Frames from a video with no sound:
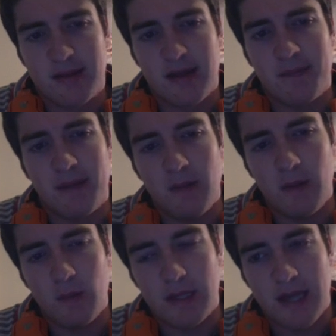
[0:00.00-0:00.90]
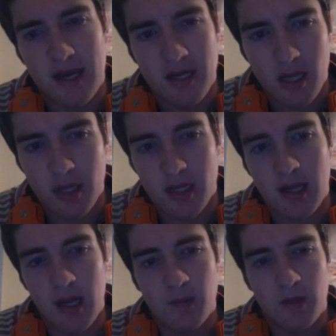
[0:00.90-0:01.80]
that maybe we'd get another
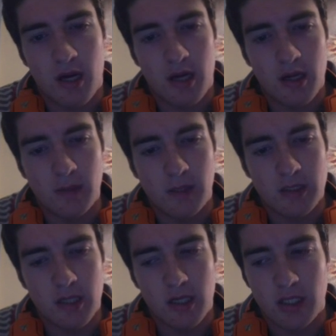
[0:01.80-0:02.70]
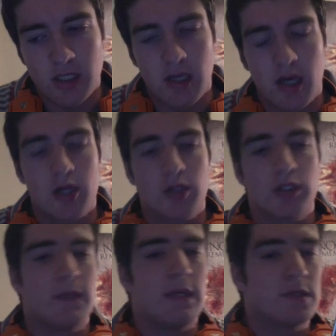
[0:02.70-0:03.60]
game with Arno because Arno to, Arno
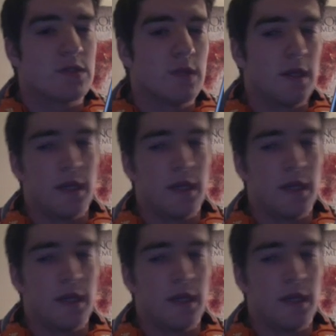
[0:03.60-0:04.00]
to me was a really